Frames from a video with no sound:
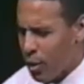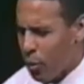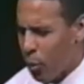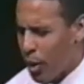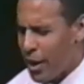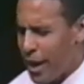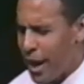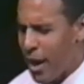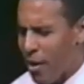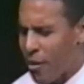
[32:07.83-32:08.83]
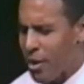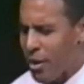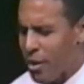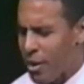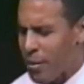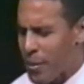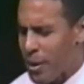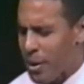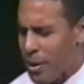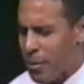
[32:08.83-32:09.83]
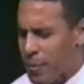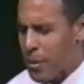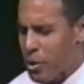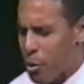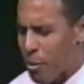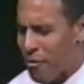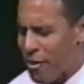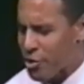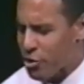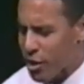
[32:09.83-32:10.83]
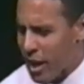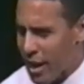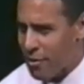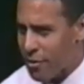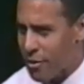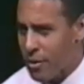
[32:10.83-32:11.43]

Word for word: one area in your professional life,